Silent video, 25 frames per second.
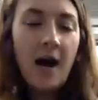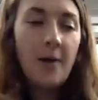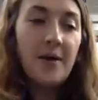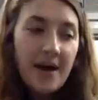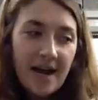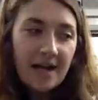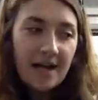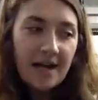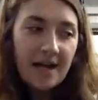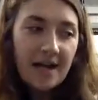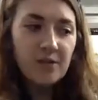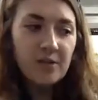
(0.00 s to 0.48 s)

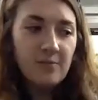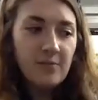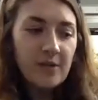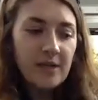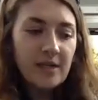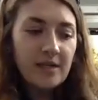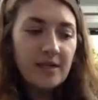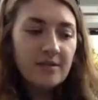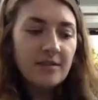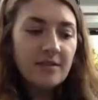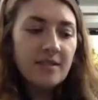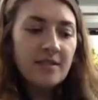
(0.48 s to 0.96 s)
And that
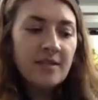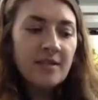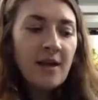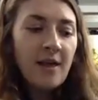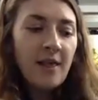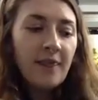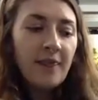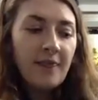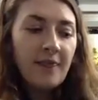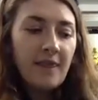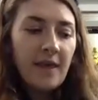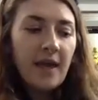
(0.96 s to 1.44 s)
actually
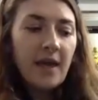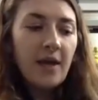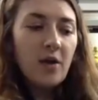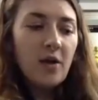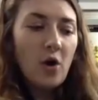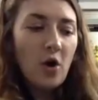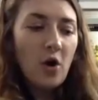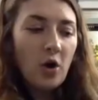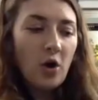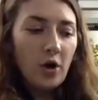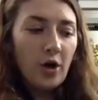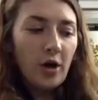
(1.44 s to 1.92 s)
means
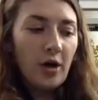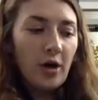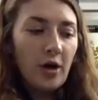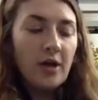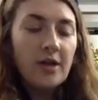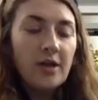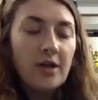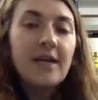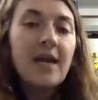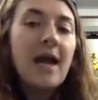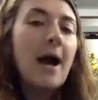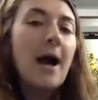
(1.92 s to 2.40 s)
they
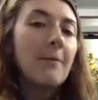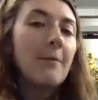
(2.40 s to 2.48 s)
are